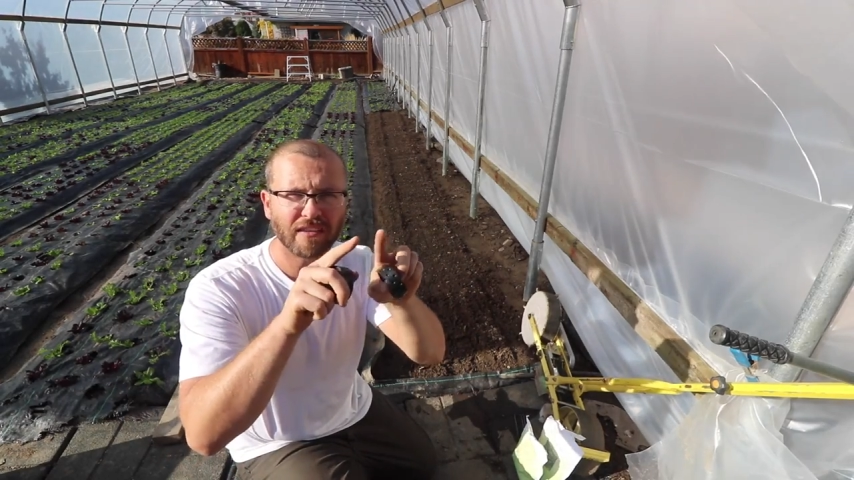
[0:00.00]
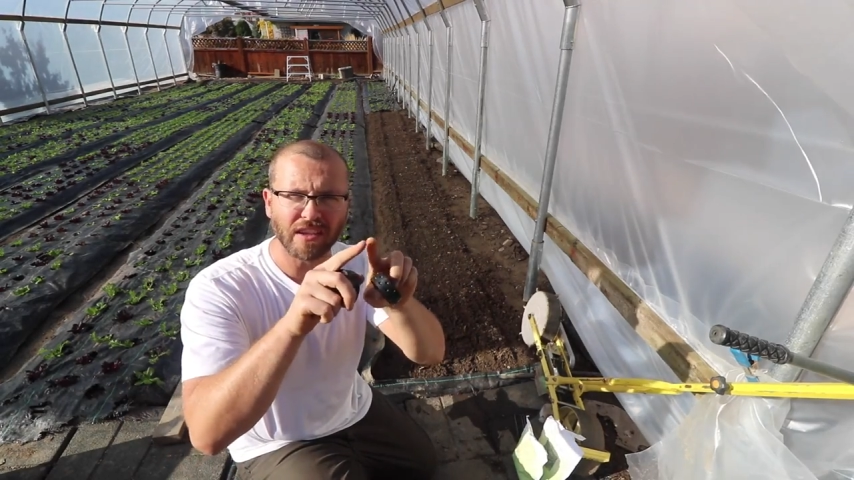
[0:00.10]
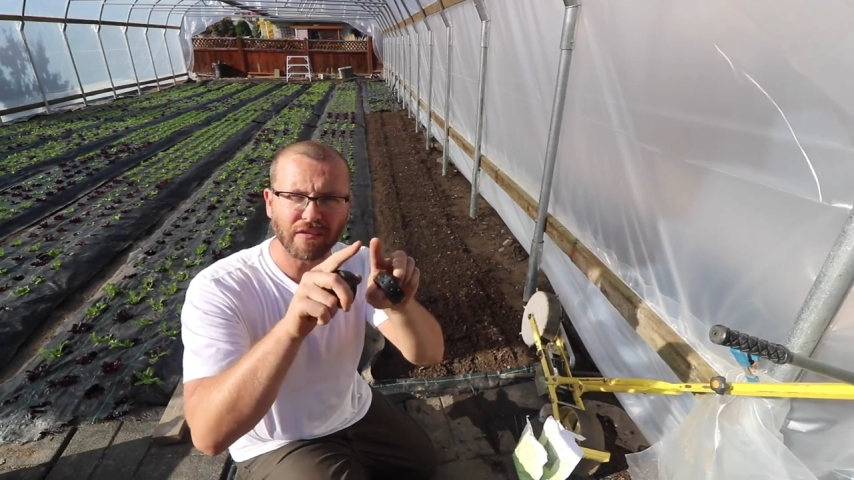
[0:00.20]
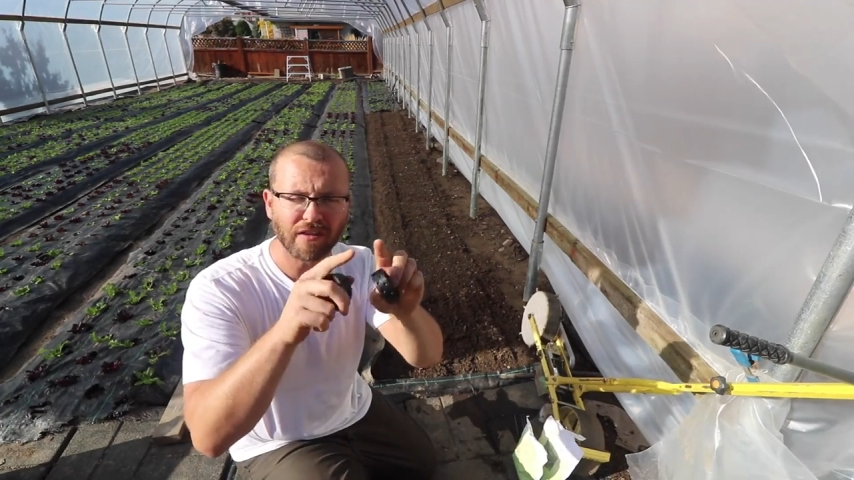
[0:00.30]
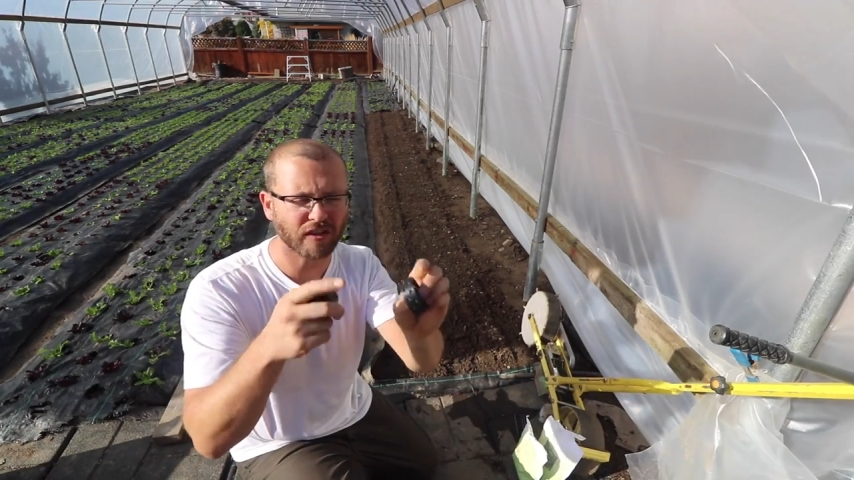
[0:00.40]

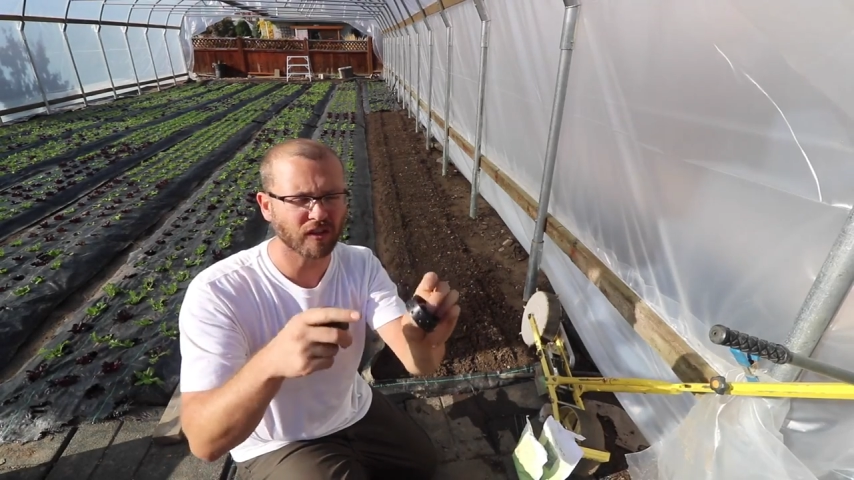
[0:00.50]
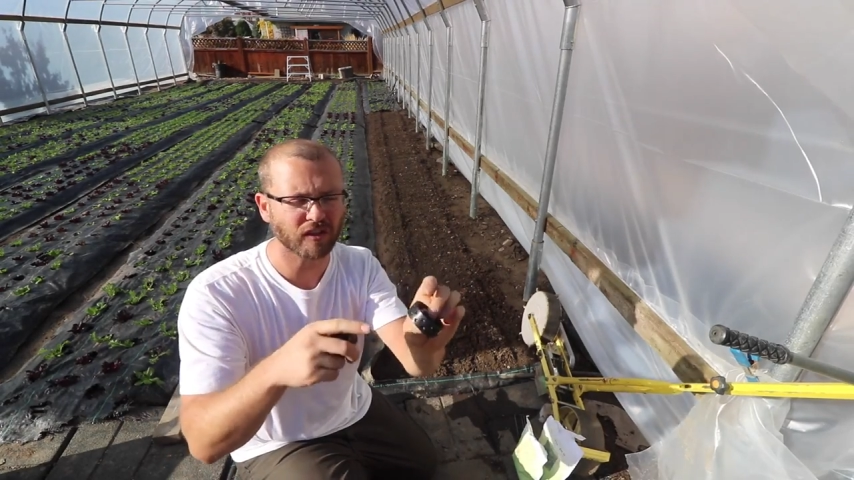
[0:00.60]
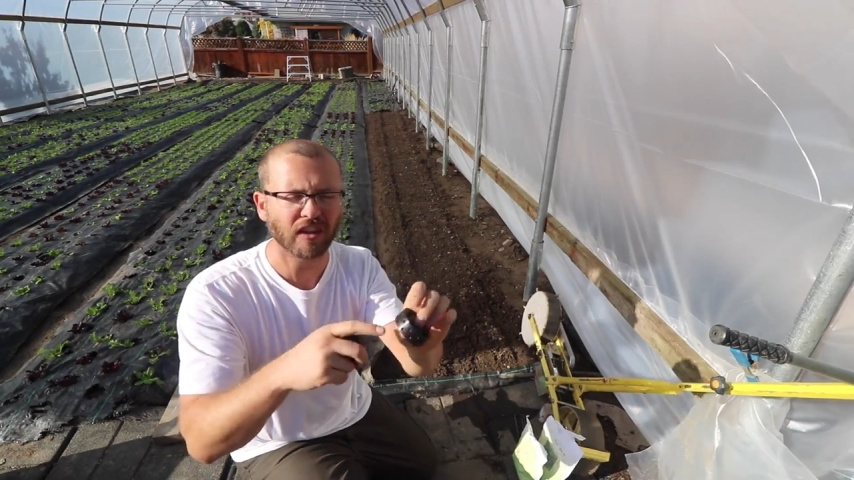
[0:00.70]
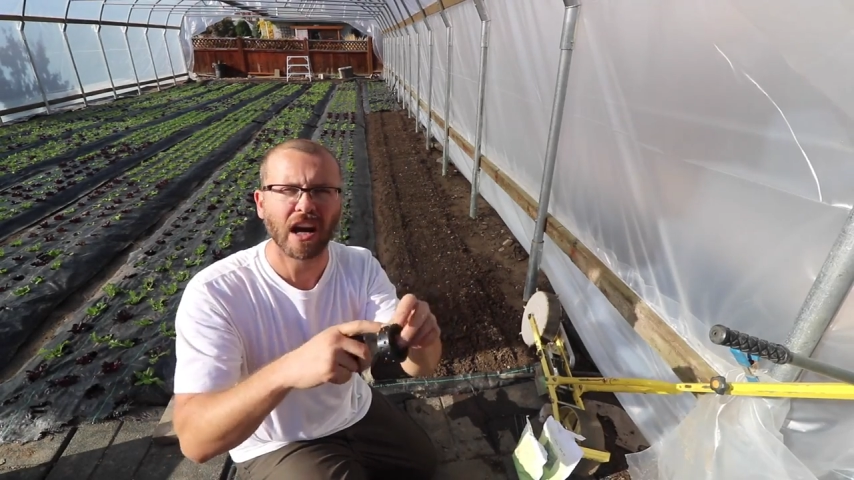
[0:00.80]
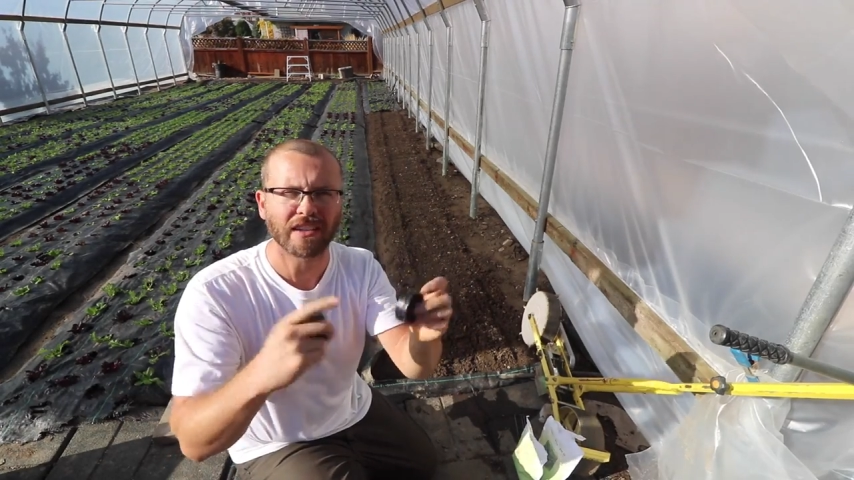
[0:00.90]
the physical
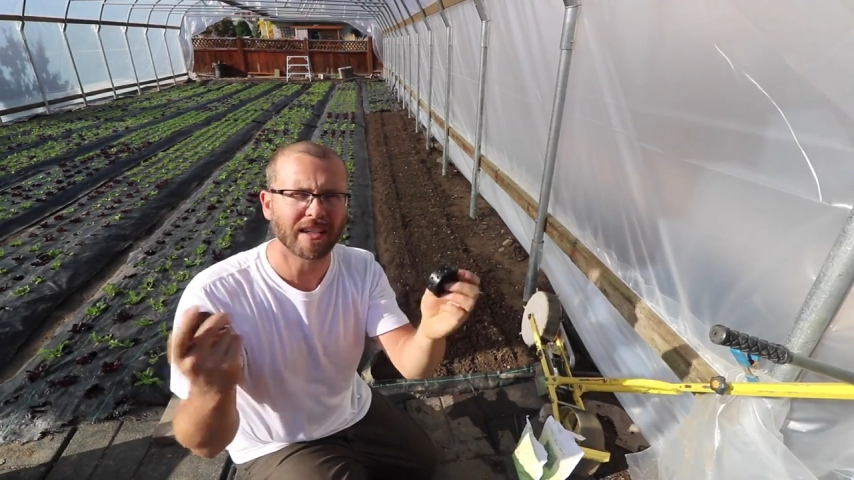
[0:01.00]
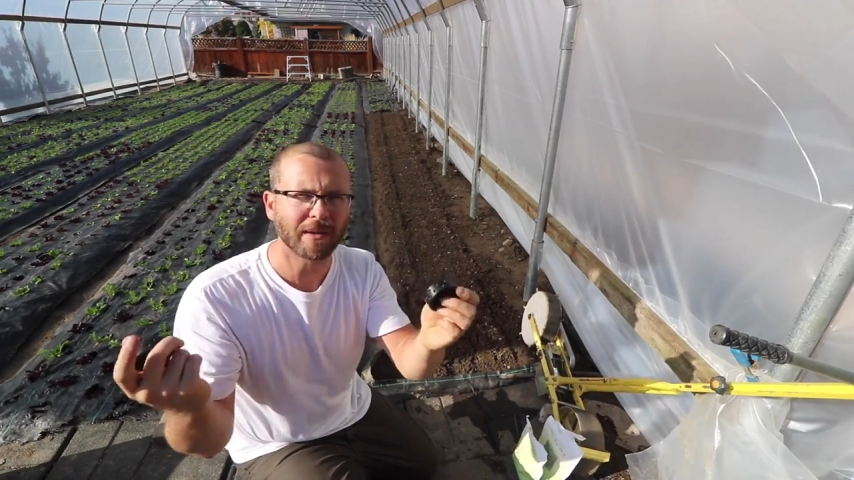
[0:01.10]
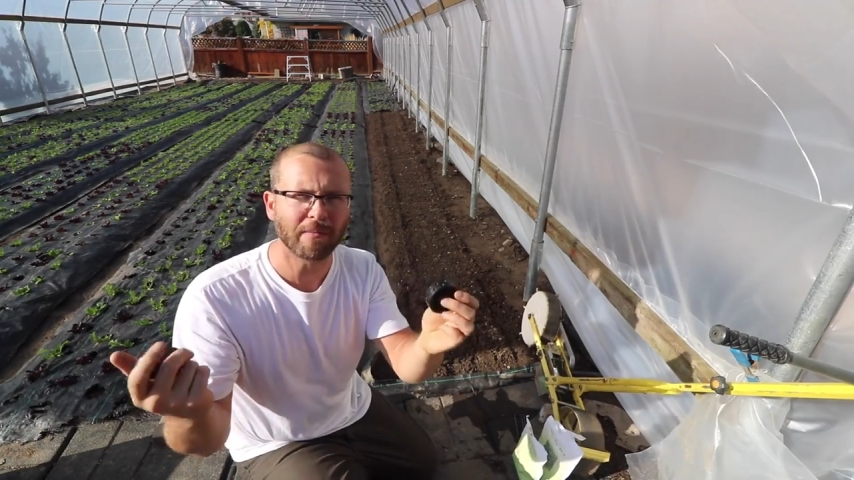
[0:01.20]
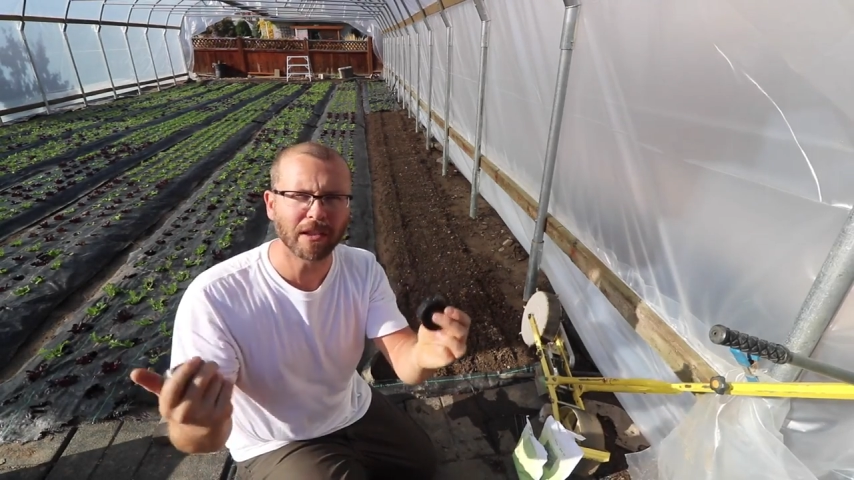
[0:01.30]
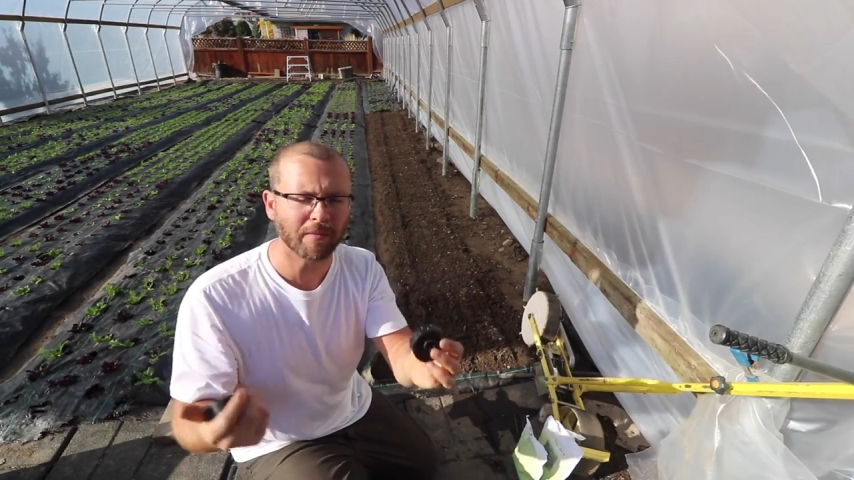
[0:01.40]
size, how
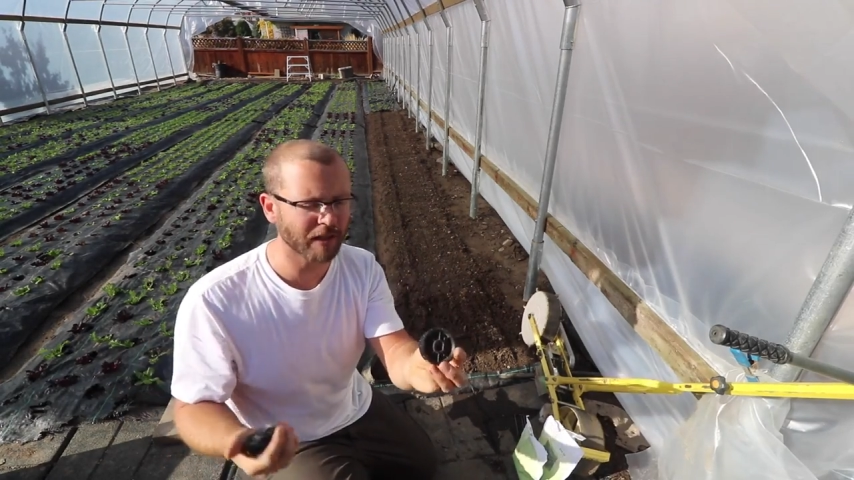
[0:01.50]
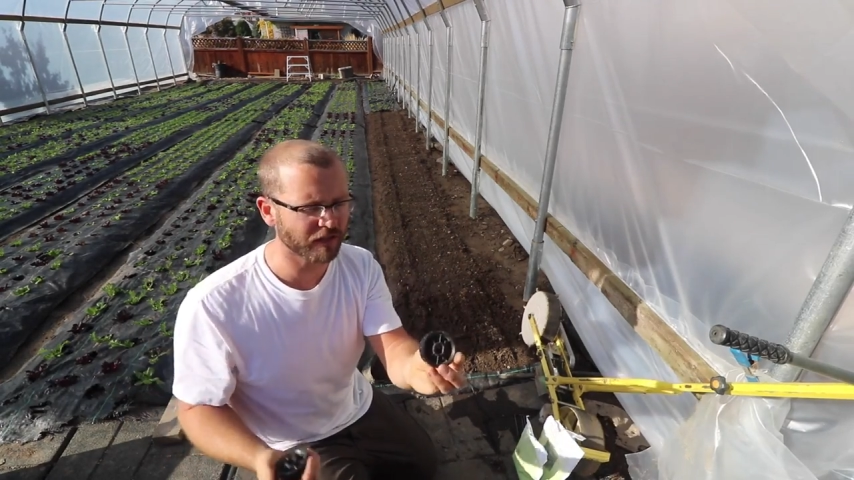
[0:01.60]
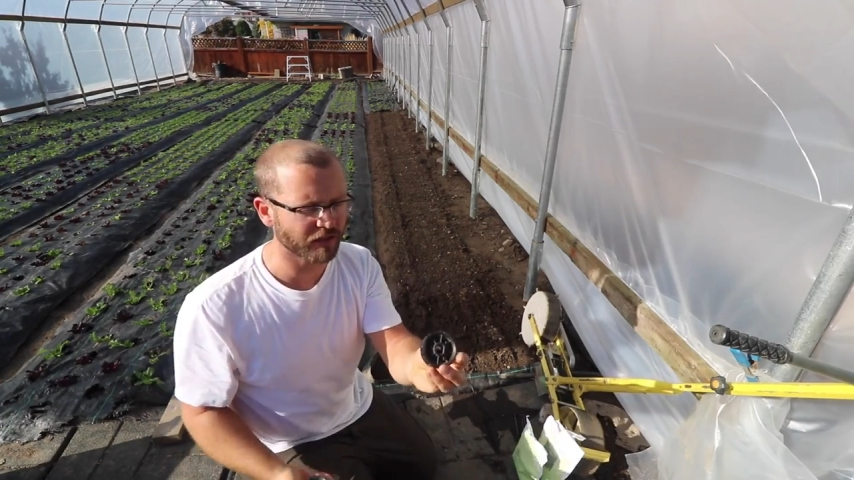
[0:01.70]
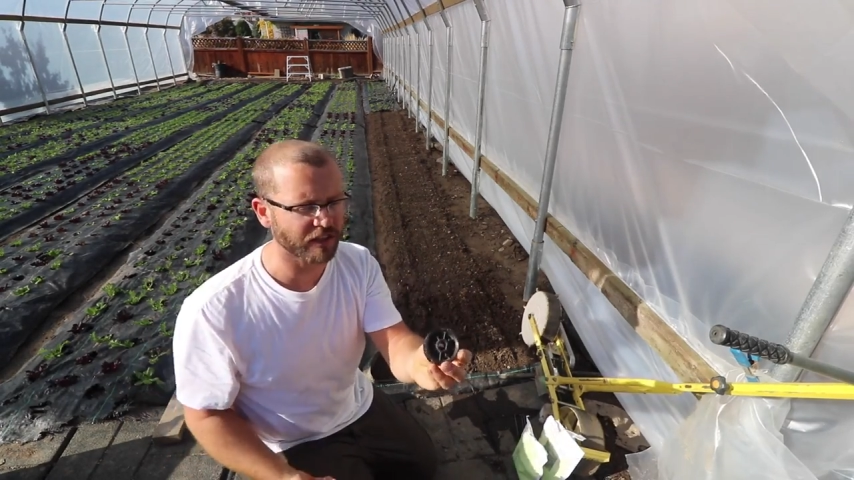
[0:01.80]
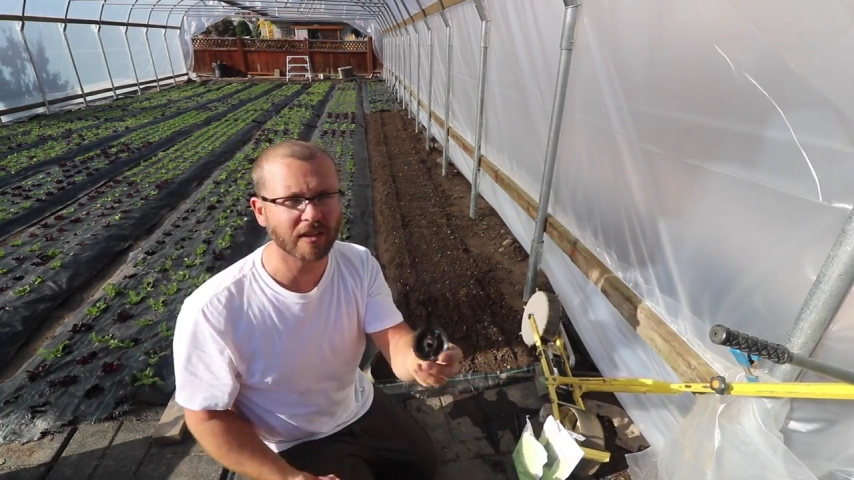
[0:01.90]
many
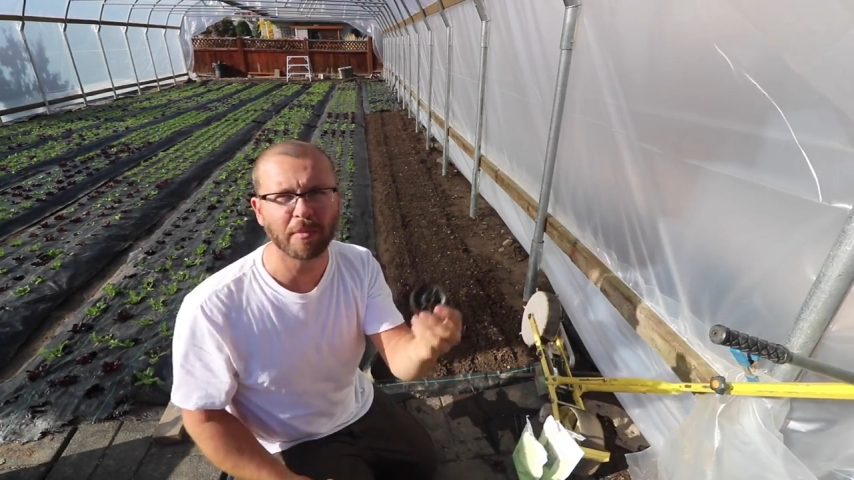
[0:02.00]
millimeters it is,